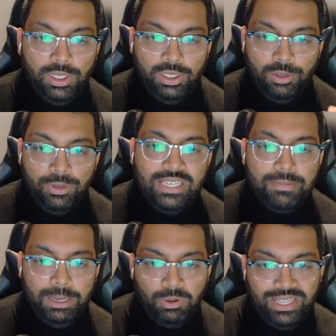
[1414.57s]
You need
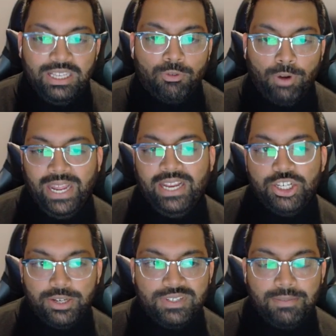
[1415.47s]
to be within the
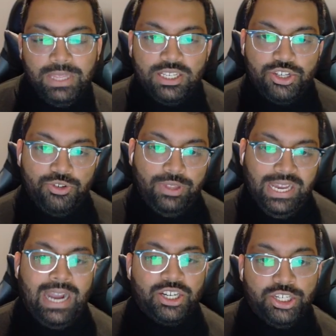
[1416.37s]
range of something to do
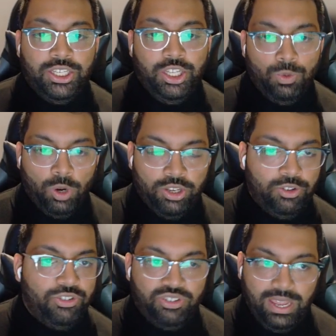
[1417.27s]
the action you want to
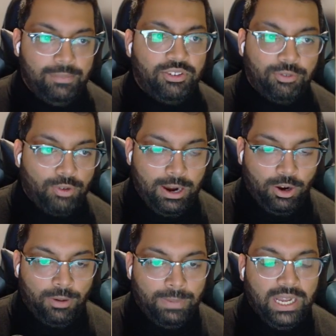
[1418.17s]
do, same as ground
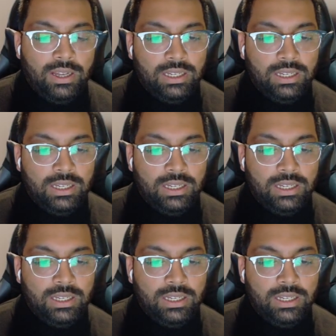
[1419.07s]
combat.